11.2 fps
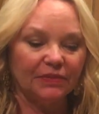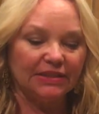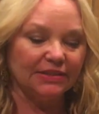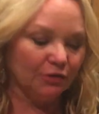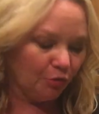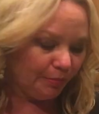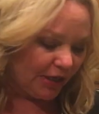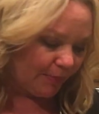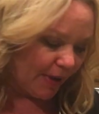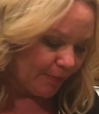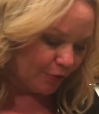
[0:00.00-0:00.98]
these little
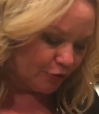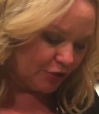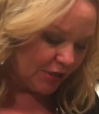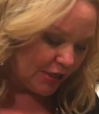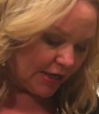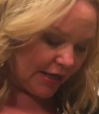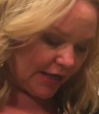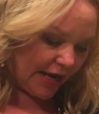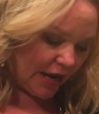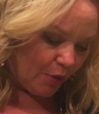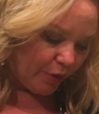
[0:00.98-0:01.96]
mini peppers,
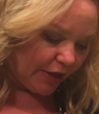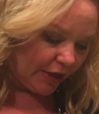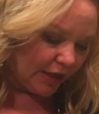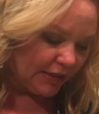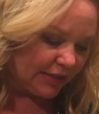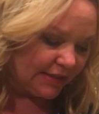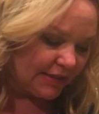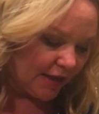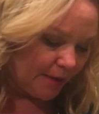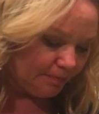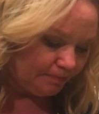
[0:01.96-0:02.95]
and we're gonna cut these
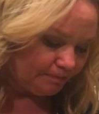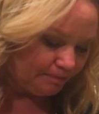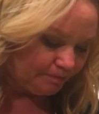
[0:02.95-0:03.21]
up,